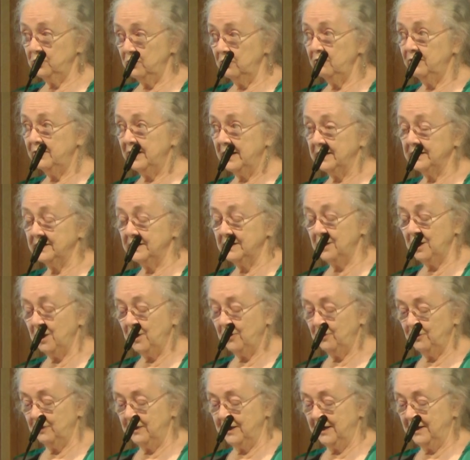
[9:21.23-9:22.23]
2,000
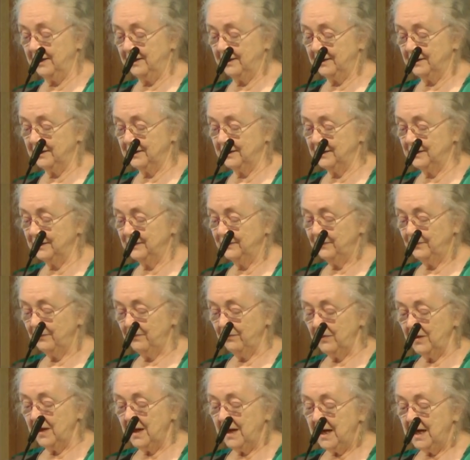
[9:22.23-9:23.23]
other delegates.
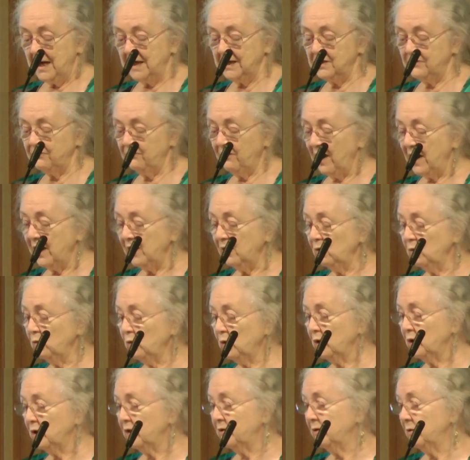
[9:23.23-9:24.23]
It's vital
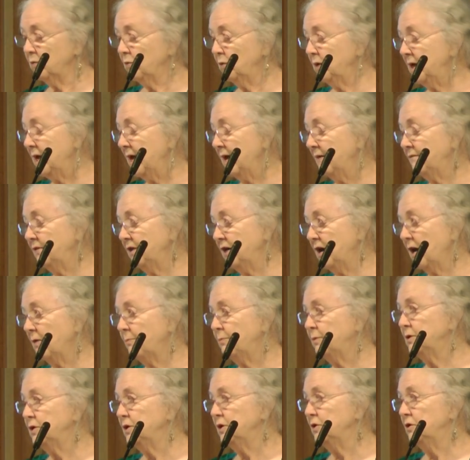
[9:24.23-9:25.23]
work that we have the
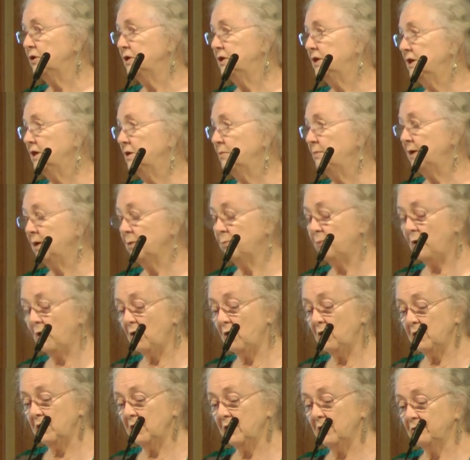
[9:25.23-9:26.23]
opportunity to be a
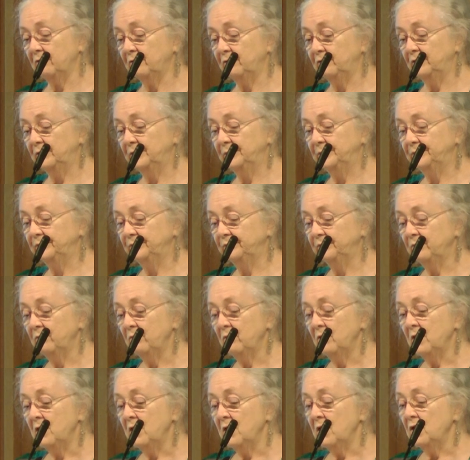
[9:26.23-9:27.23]
part of.
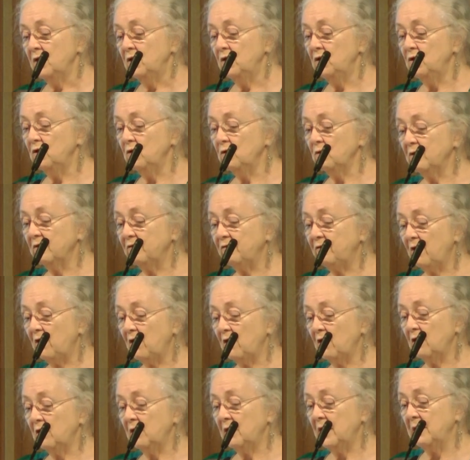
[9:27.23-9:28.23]

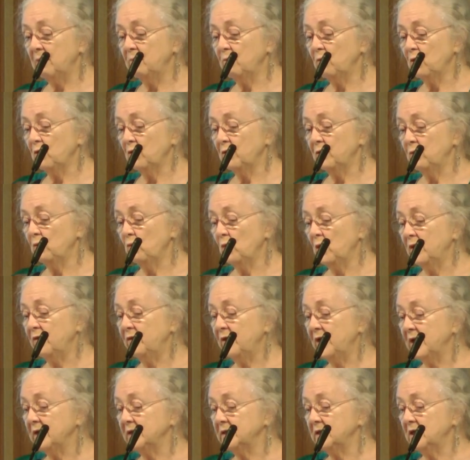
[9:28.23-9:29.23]
UUFR and more than
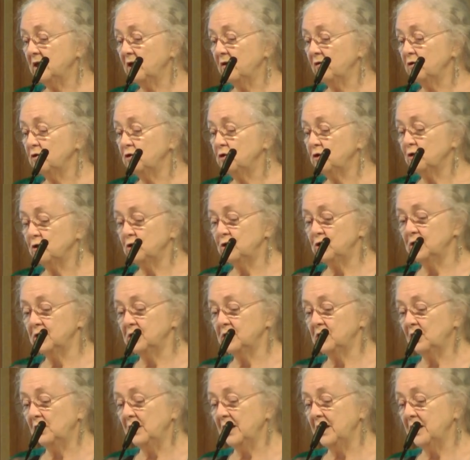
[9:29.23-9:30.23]
1,000 other
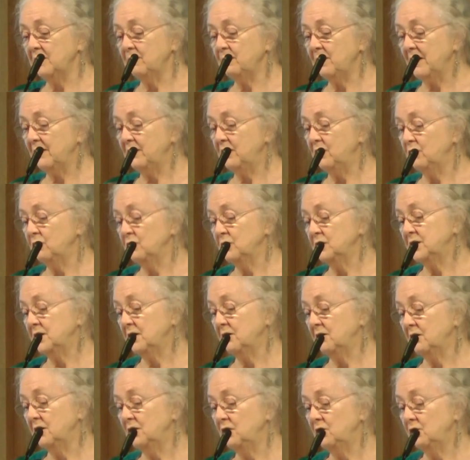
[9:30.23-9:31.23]
churches are led by the
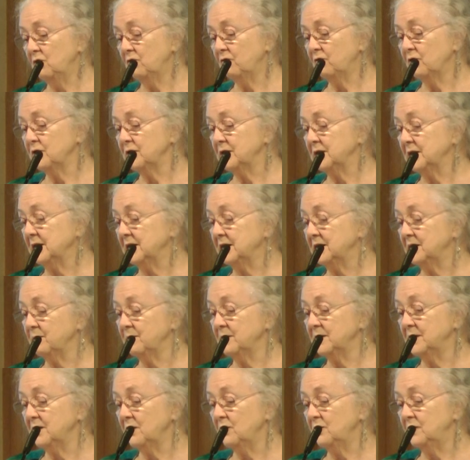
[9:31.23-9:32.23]
Unitarian Universalist
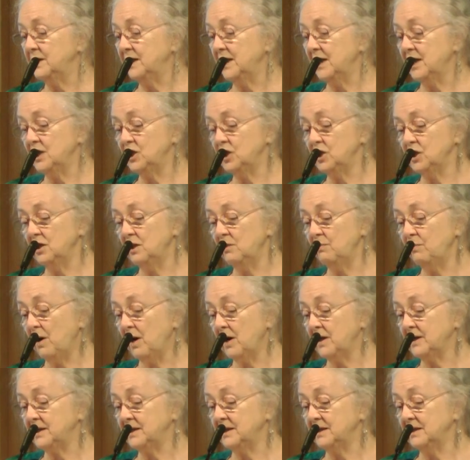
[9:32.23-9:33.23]
Association in
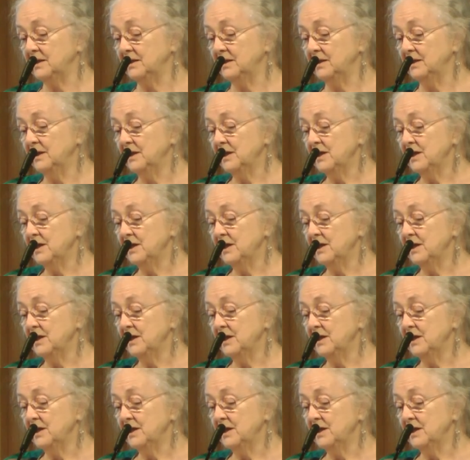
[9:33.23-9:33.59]
Boston,